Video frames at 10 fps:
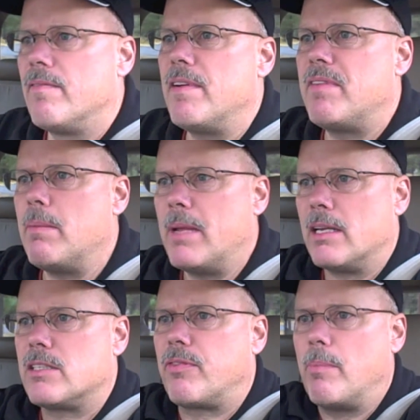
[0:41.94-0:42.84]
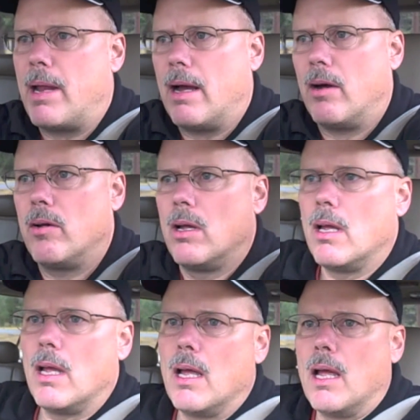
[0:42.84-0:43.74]
15 minutes from now.
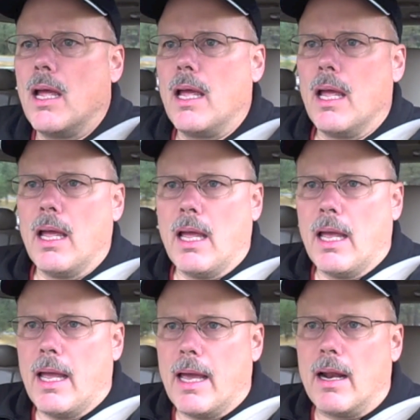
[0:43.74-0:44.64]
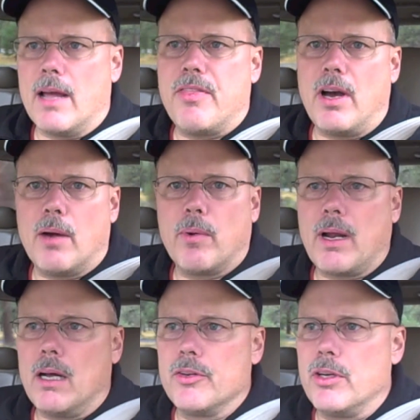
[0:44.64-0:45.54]
And I thought
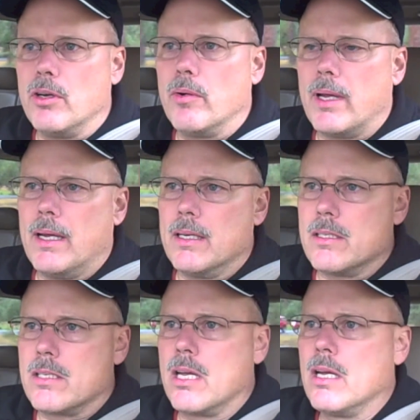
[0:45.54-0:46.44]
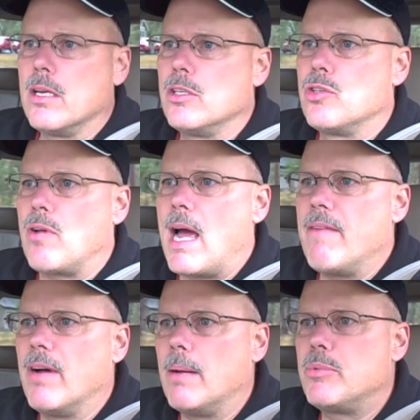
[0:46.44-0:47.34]
what I'll do is
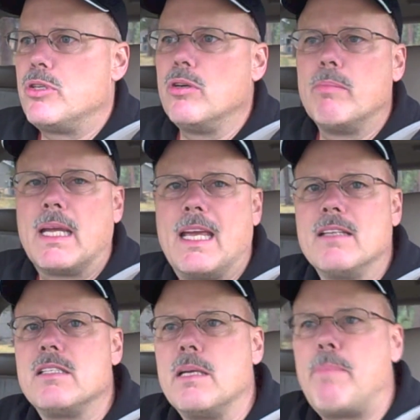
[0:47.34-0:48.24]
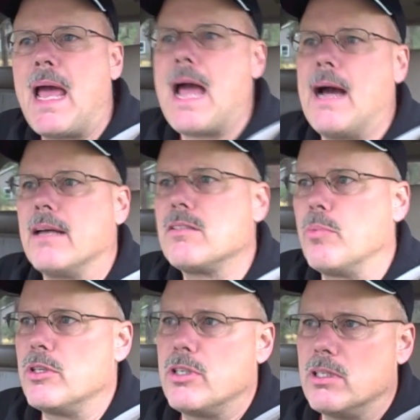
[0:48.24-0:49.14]
drive up to McKenzie Pass,
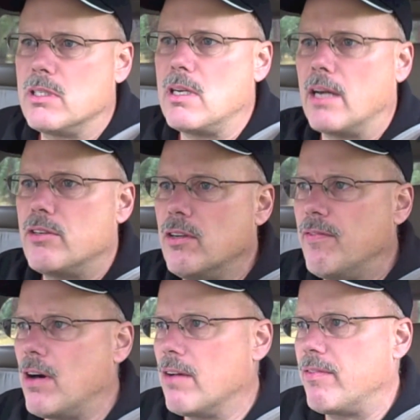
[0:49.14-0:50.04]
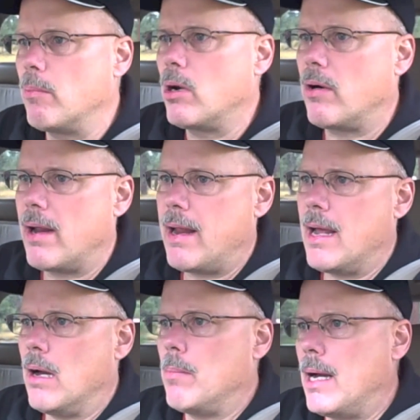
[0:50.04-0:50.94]
which is not too far from where I
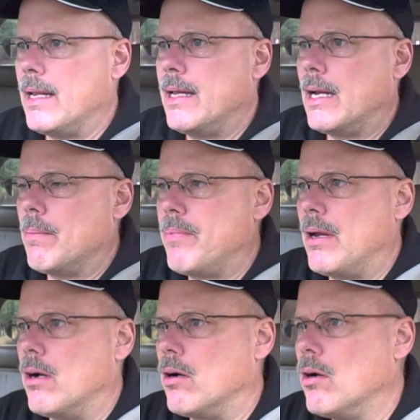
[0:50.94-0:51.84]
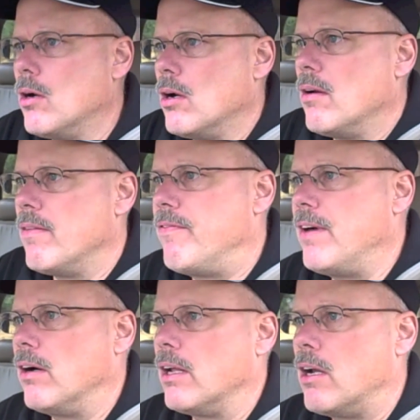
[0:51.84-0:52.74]
am. I can get up there
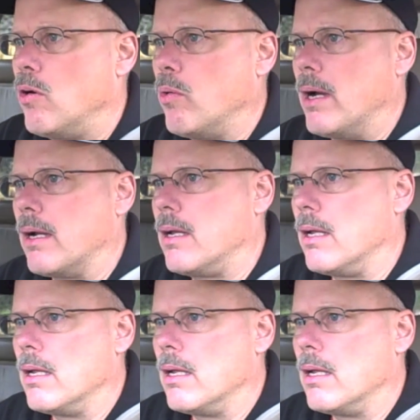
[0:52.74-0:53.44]
fairly quick